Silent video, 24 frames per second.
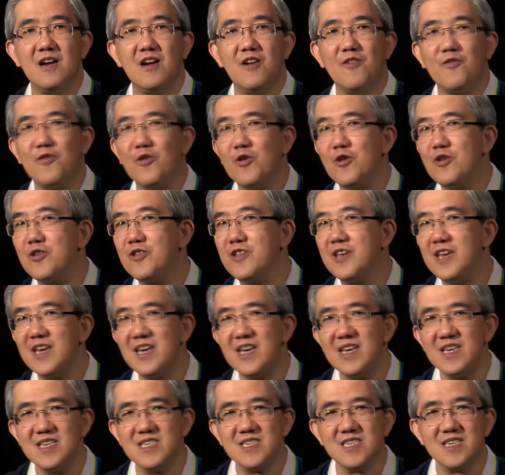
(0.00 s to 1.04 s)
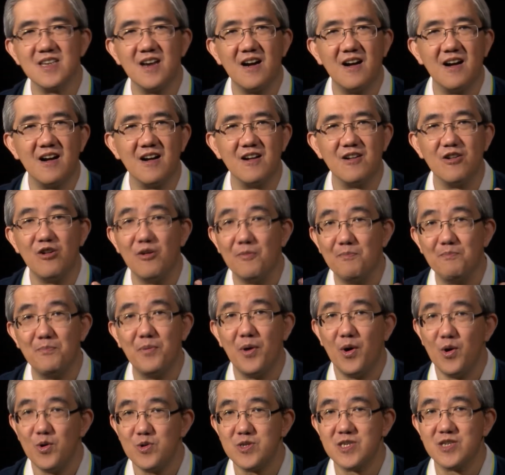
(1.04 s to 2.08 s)
For these are
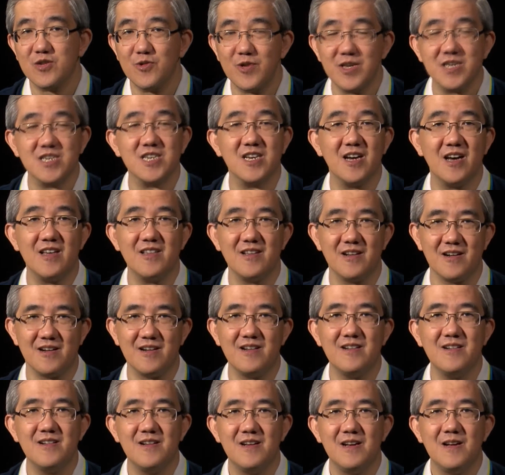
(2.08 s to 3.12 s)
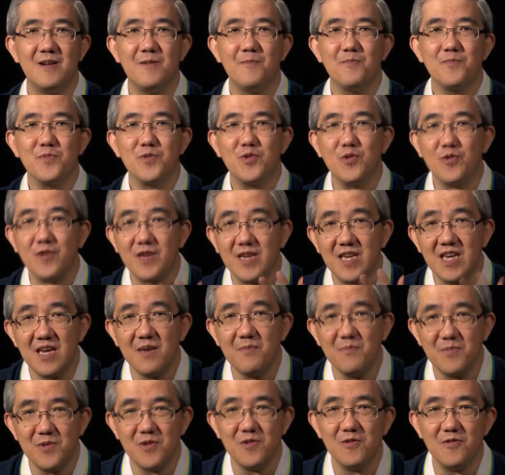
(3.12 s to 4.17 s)
opposed to each other to
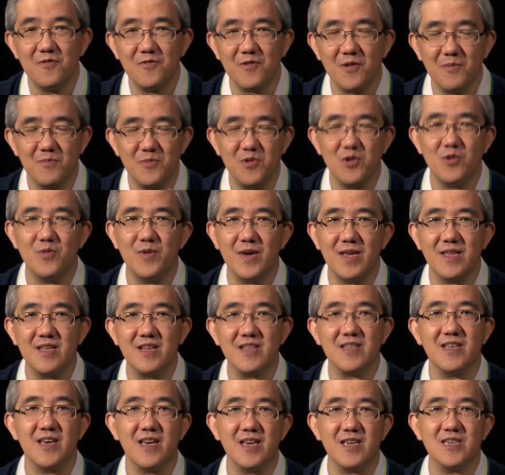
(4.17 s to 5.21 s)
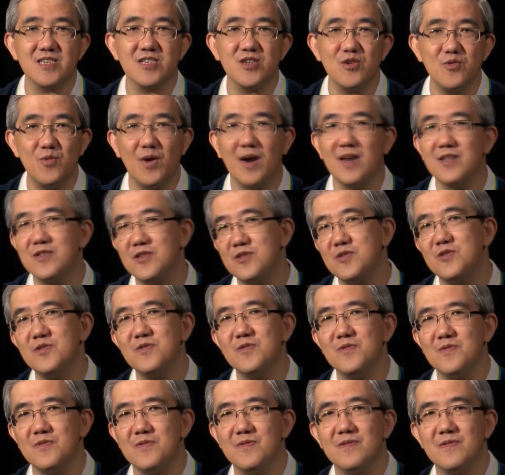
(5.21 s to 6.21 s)
keep you from doing the things you want to do."